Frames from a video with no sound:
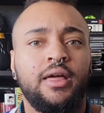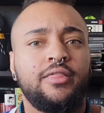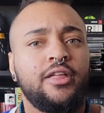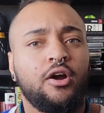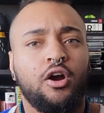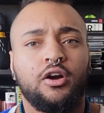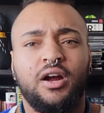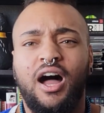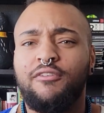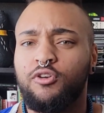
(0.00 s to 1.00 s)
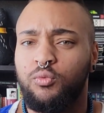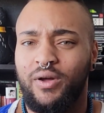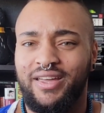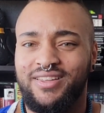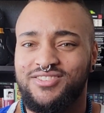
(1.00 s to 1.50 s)
there are other
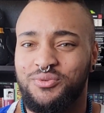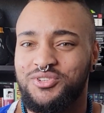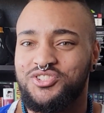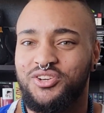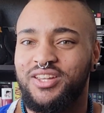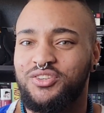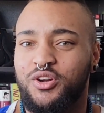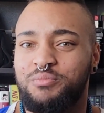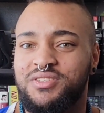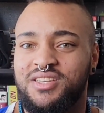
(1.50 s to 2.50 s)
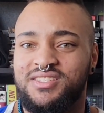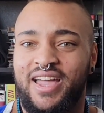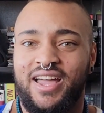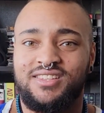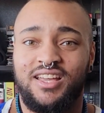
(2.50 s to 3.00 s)
ways to ensure that your business
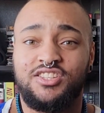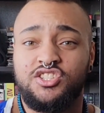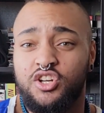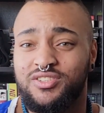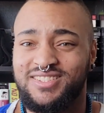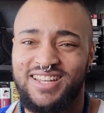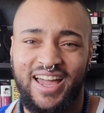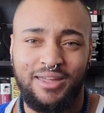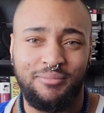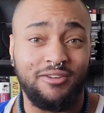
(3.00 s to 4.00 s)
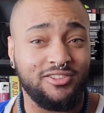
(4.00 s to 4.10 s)
has a certain type of